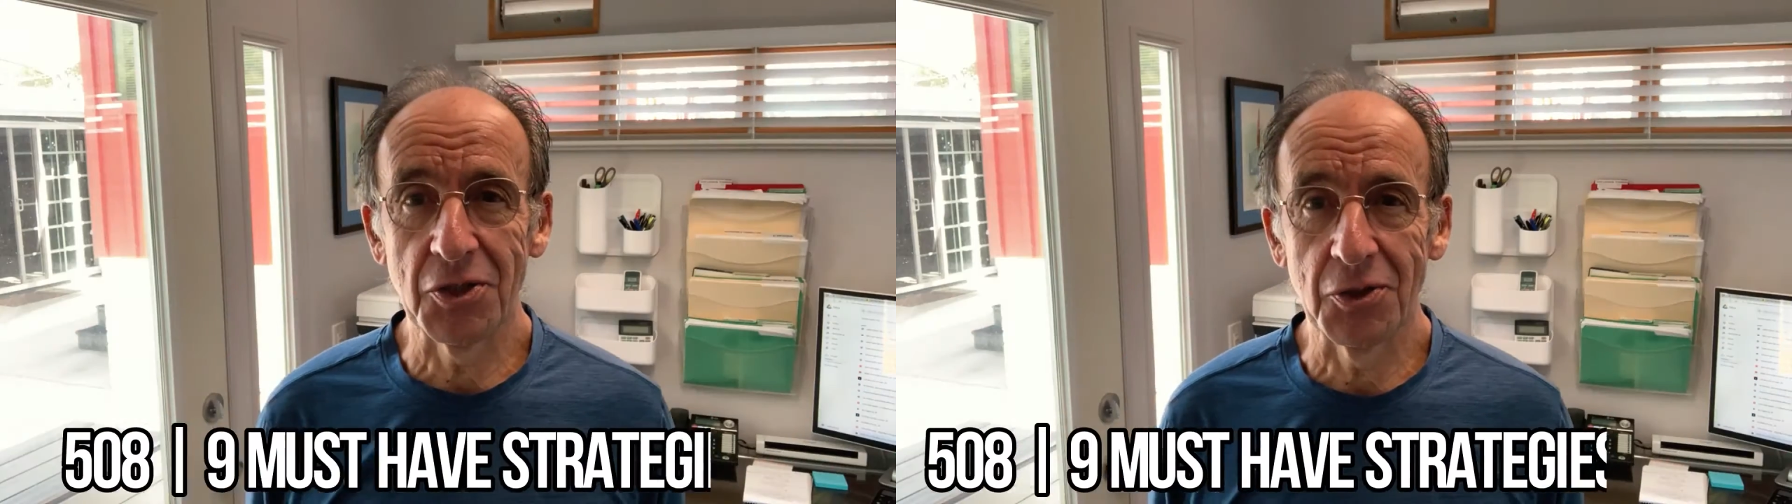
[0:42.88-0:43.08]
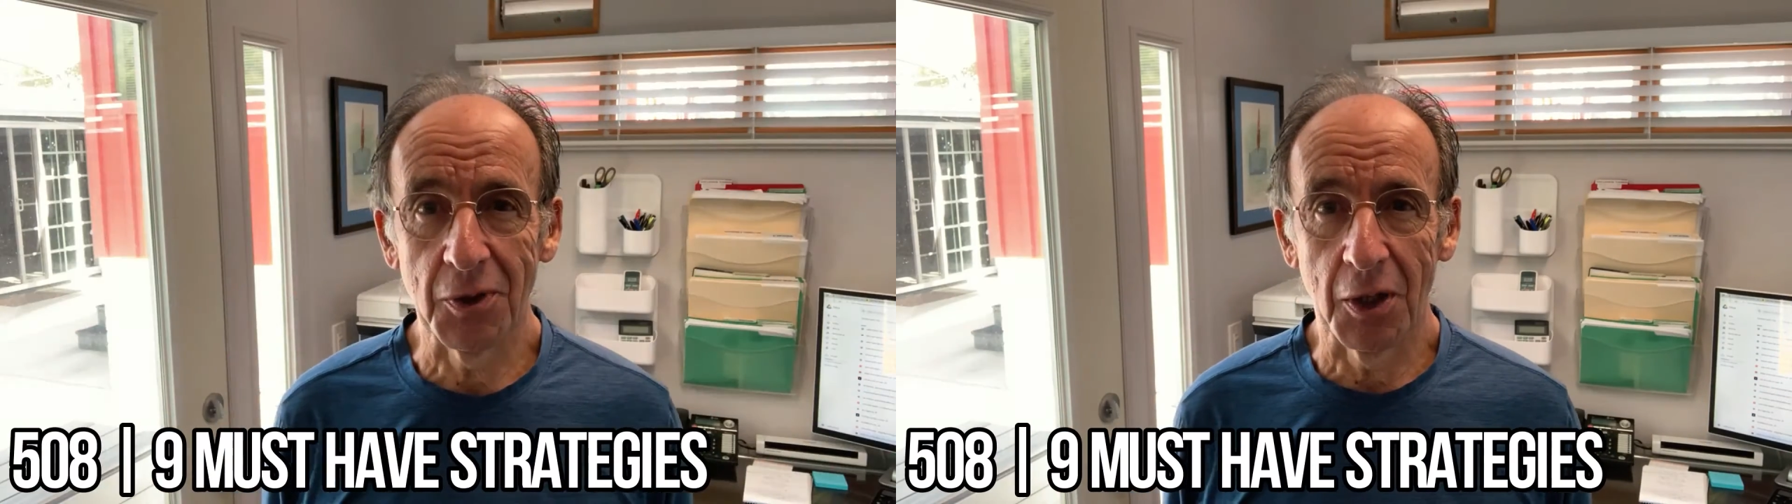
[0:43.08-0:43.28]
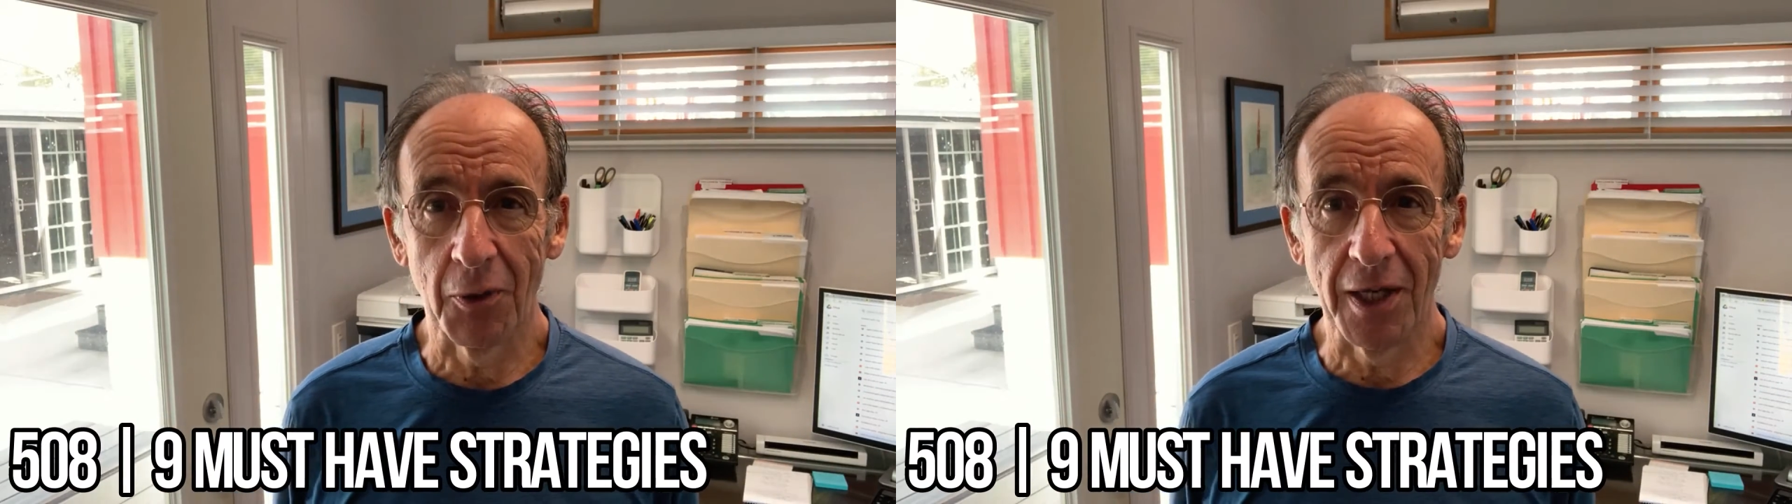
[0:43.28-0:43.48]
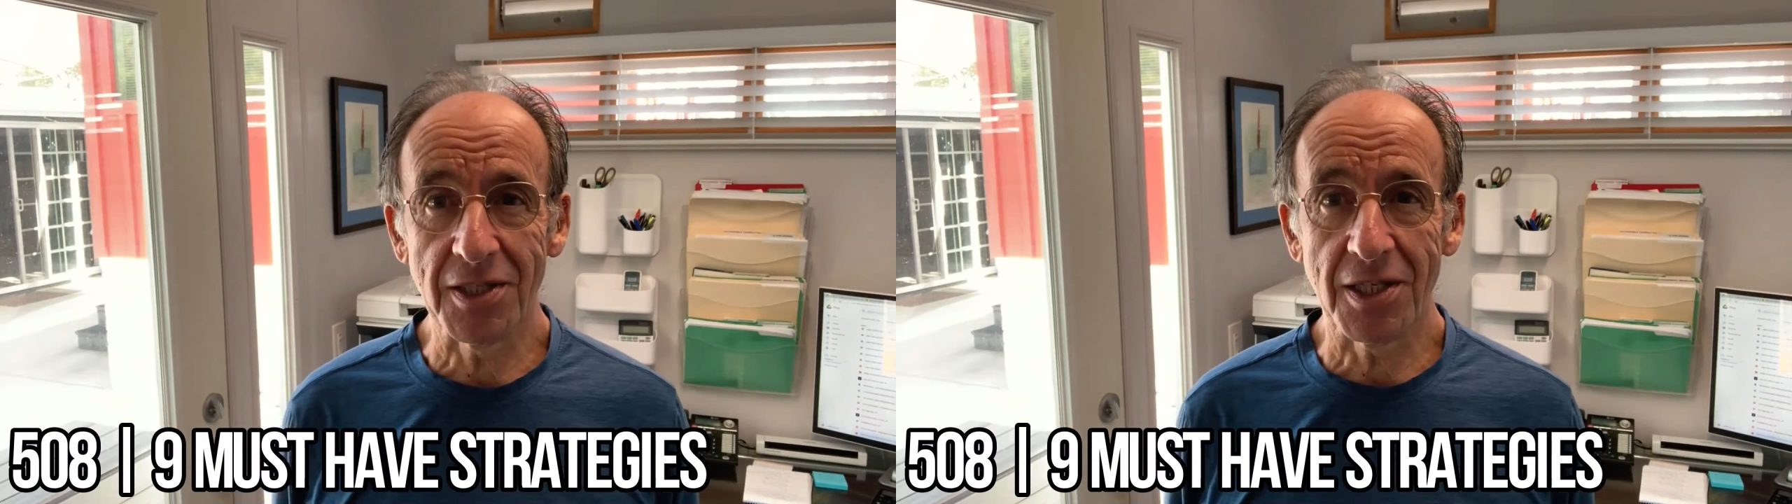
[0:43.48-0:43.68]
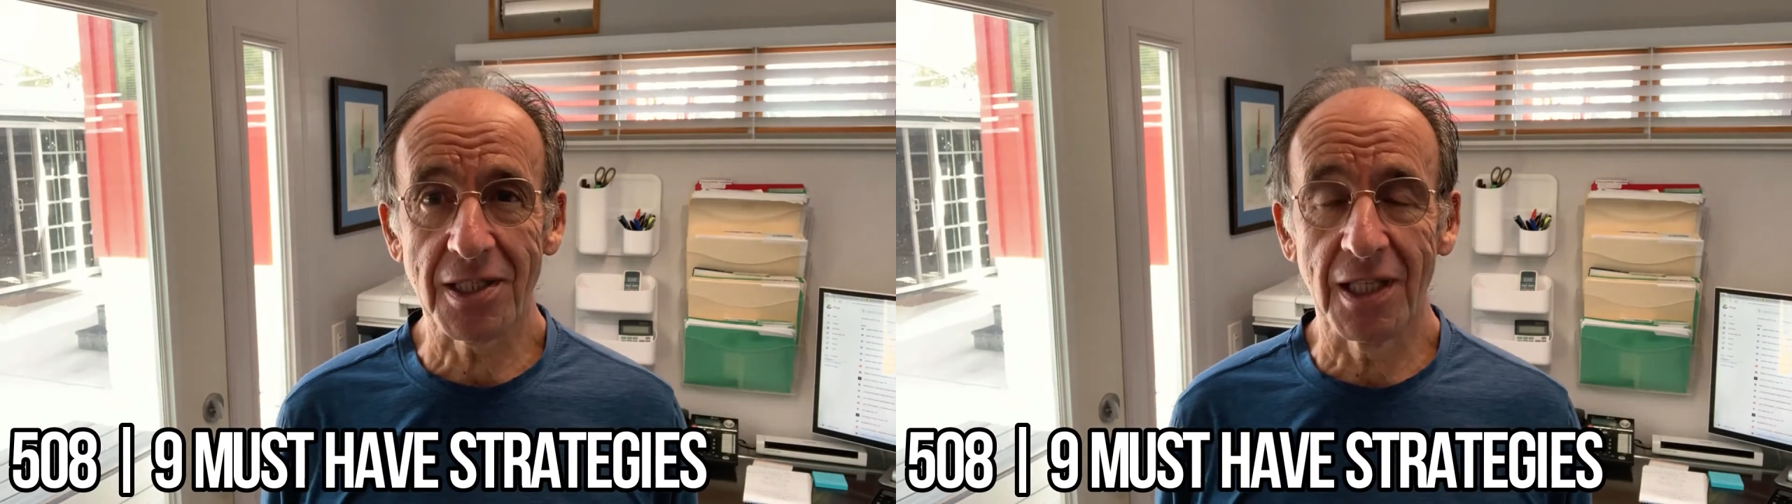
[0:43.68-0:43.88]
to
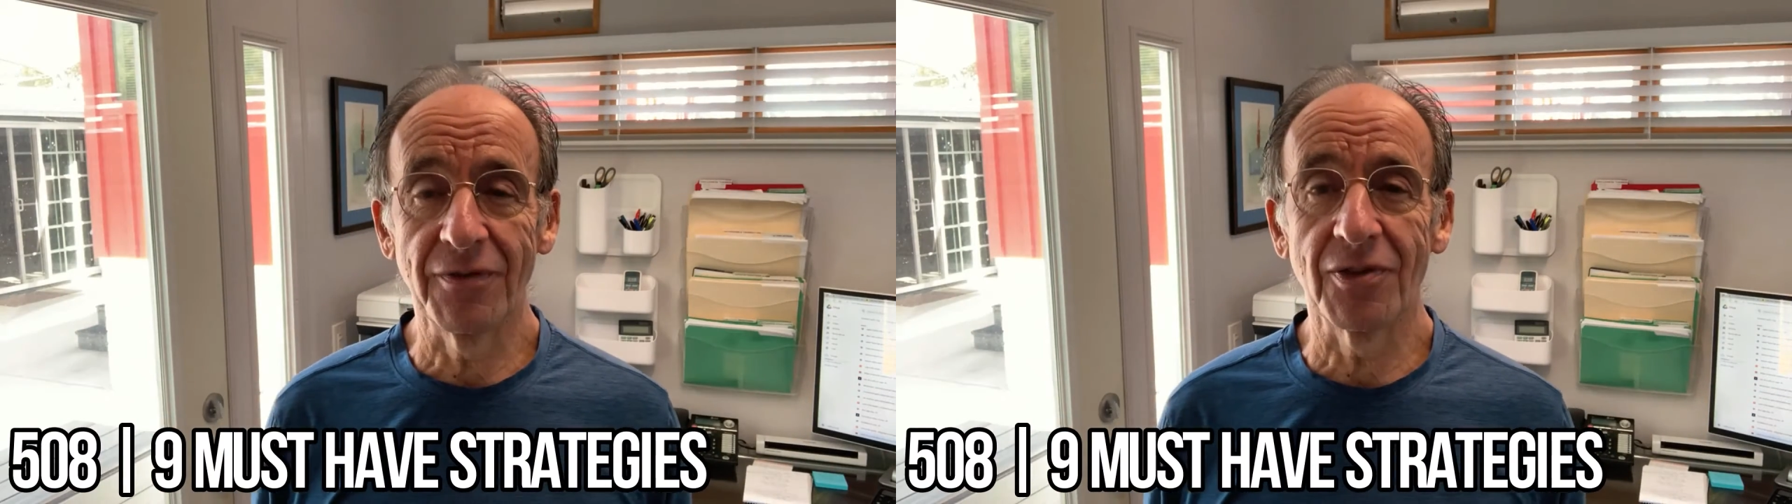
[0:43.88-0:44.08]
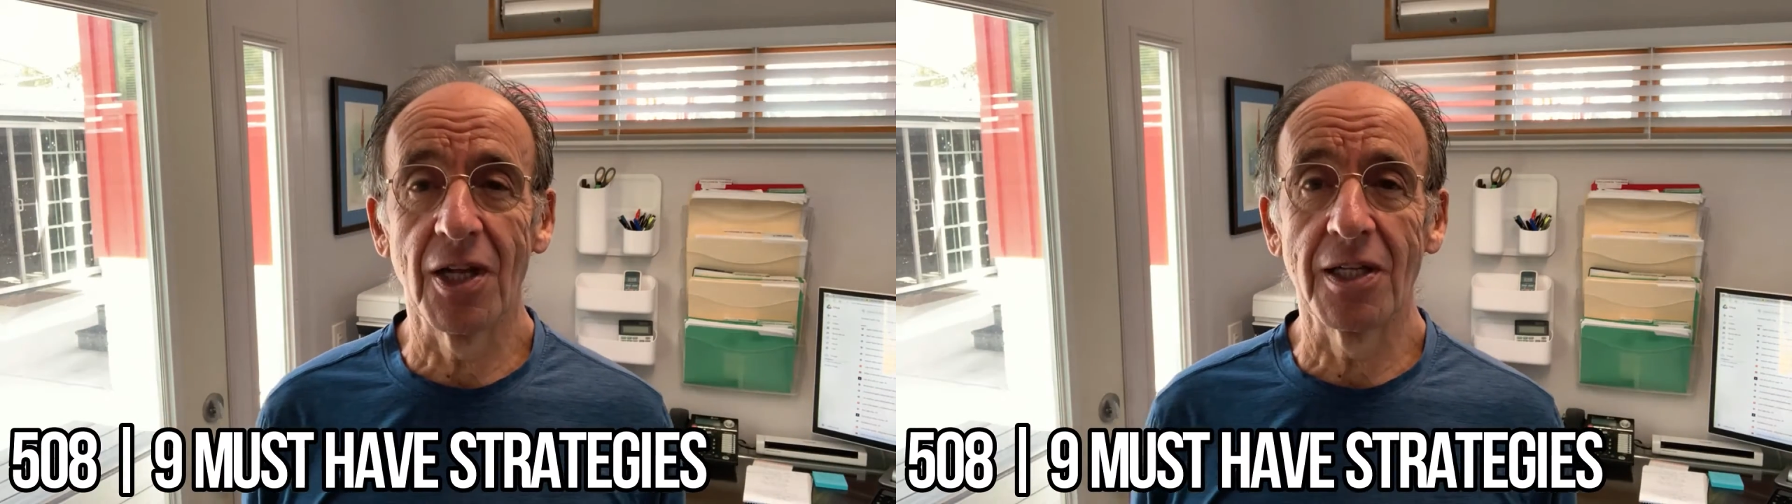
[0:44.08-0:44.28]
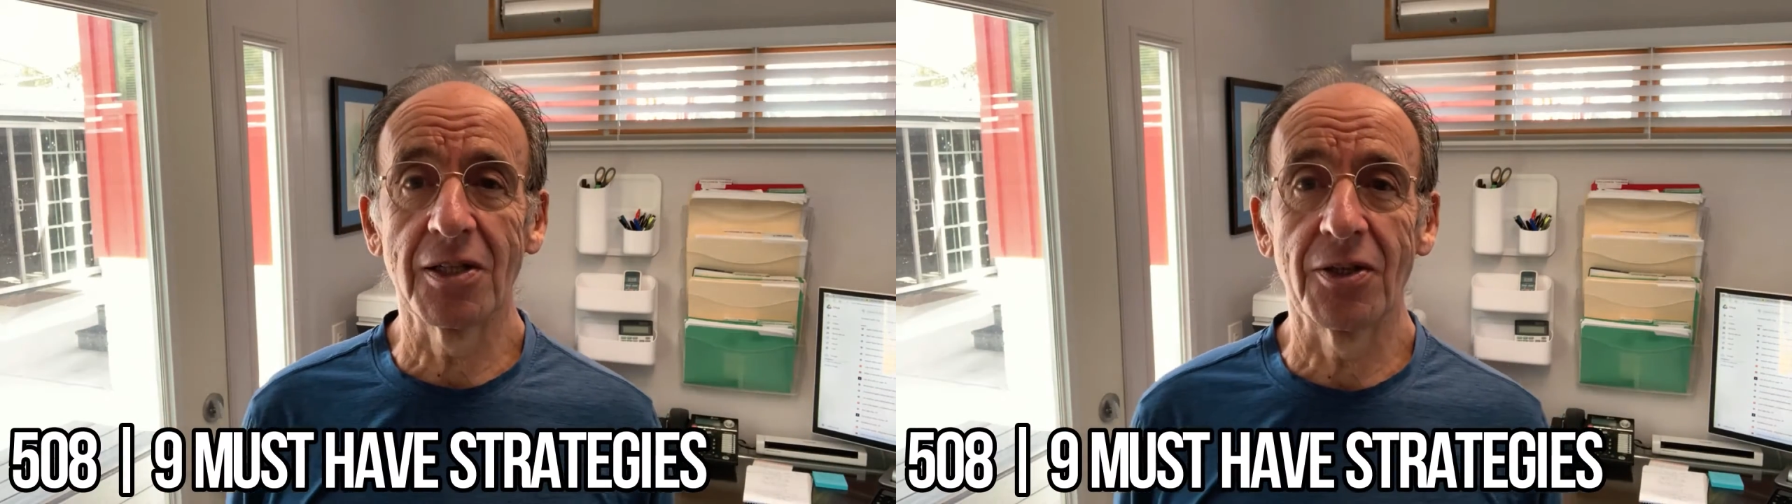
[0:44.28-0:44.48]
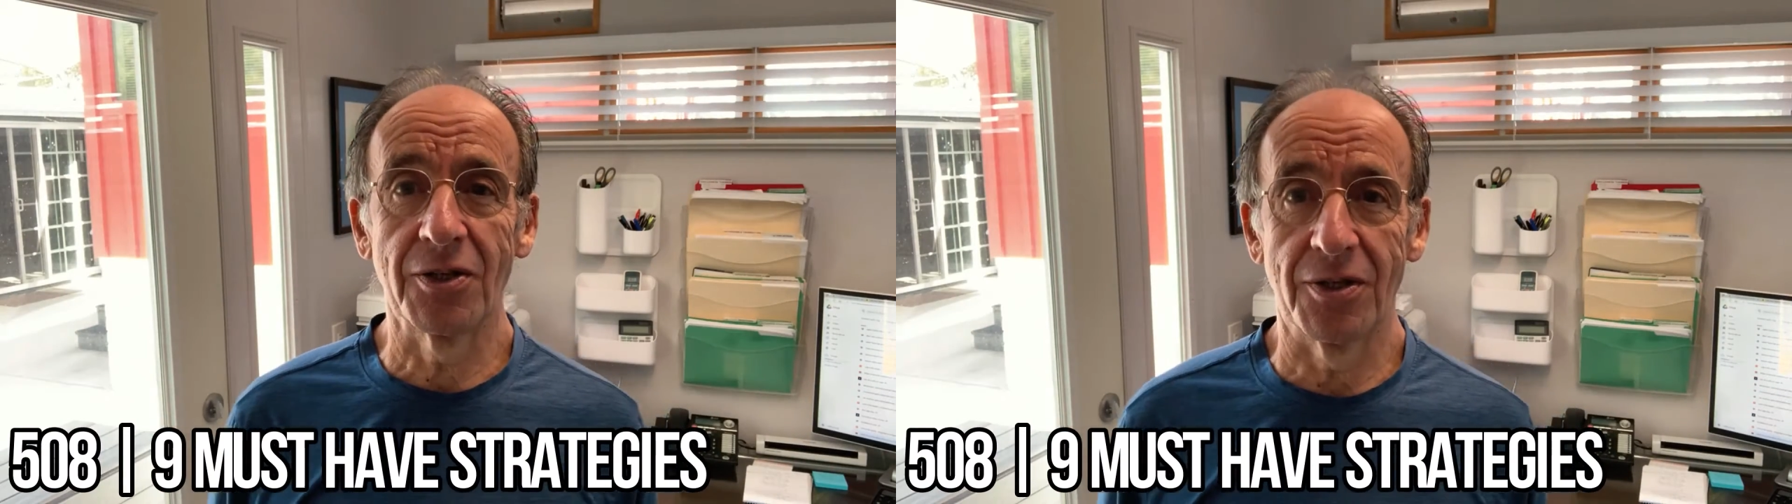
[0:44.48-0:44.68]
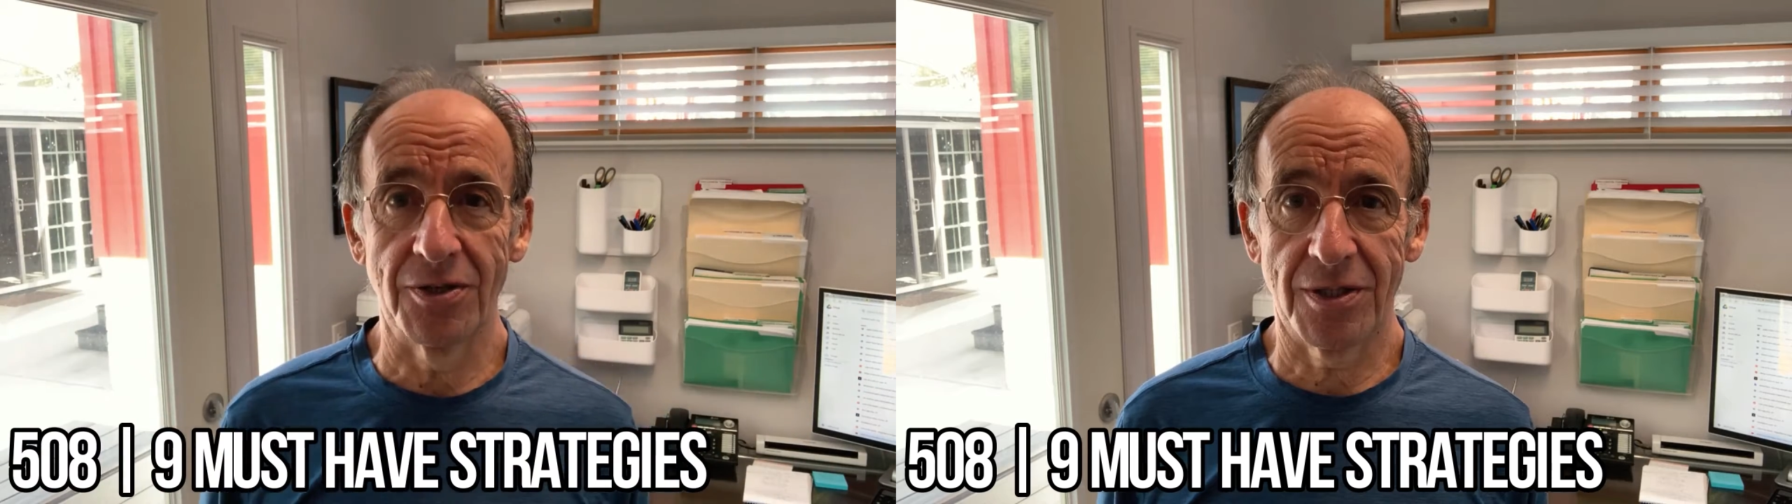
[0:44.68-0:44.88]
Oasis Lifelong
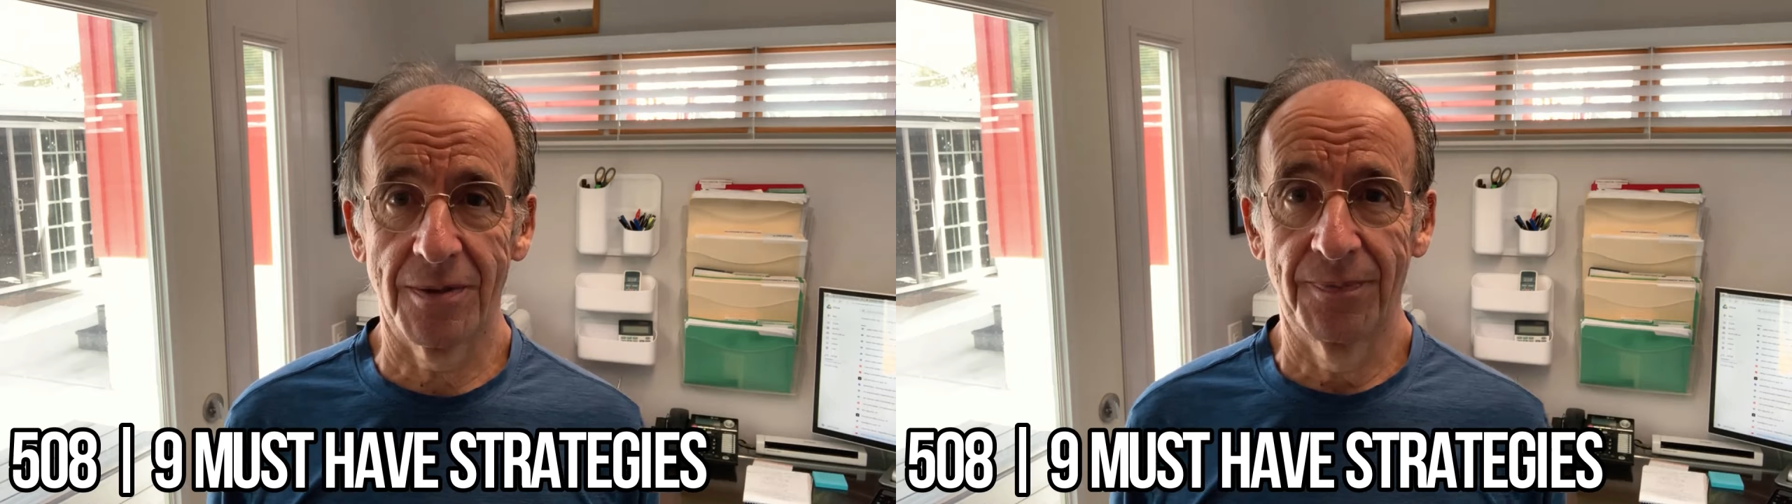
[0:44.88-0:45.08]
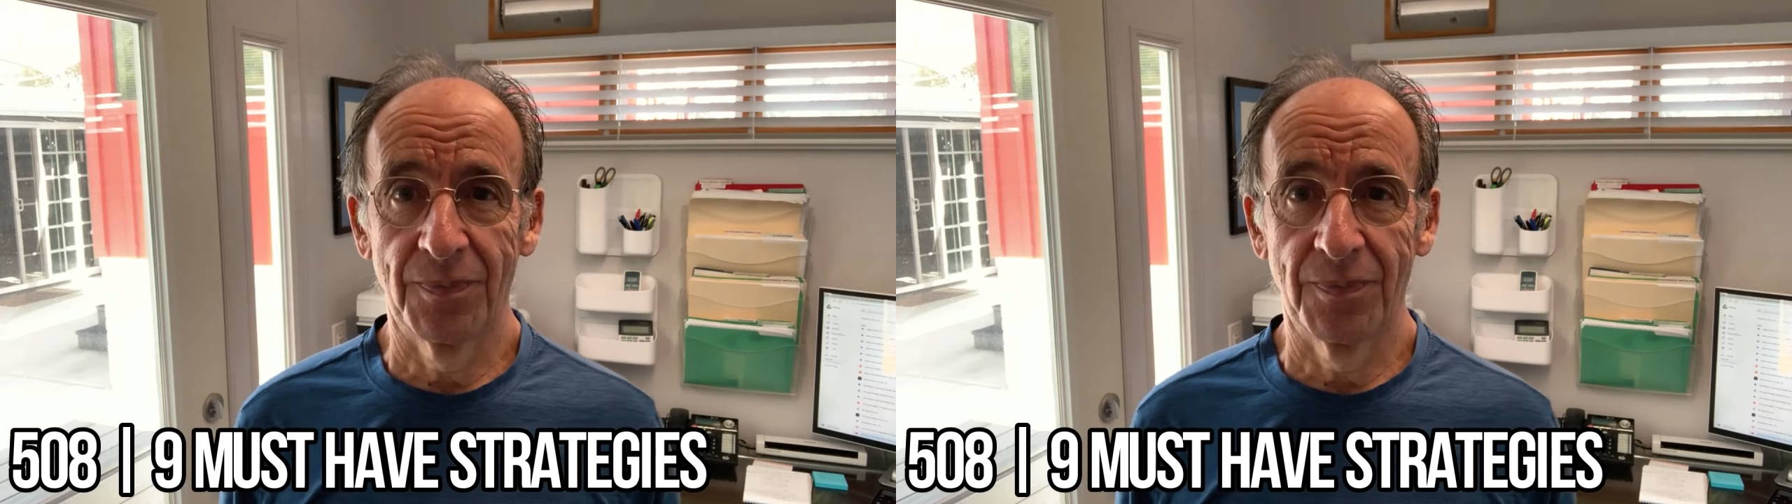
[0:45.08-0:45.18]
Learners.